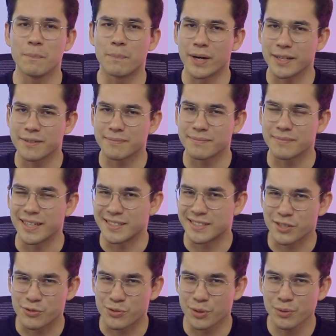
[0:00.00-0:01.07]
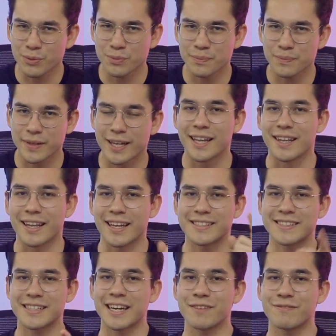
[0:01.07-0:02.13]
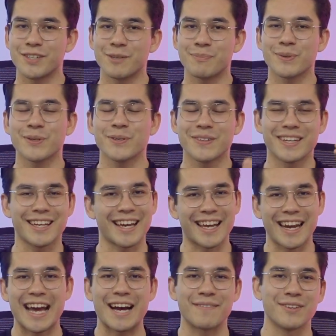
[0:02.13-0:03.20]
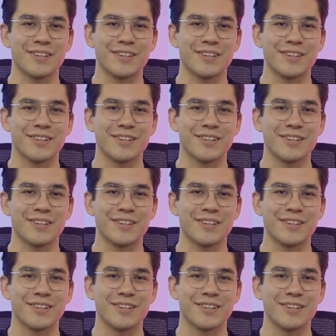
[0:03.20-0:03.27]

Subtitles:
But is it true? Let's dive deeper and have a